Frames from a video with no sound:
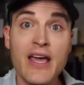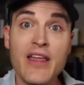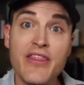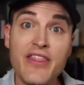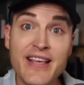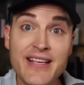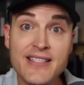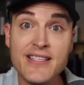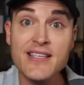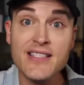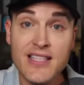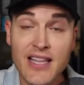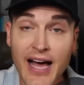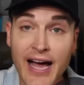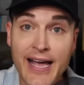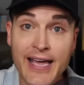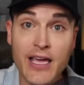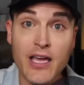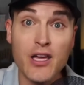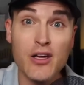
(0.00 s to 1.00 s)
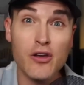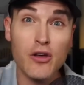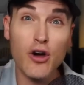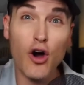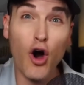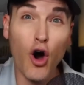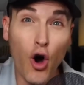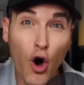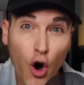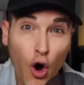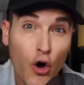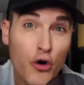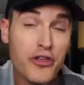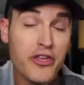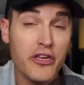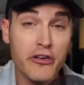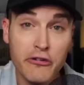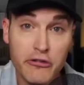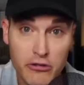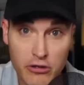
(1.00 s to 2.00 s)
This is like all
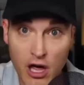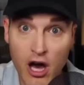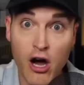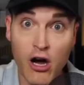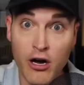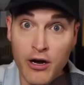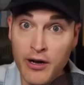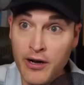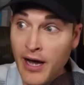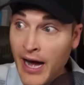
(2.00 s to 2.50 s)
year long.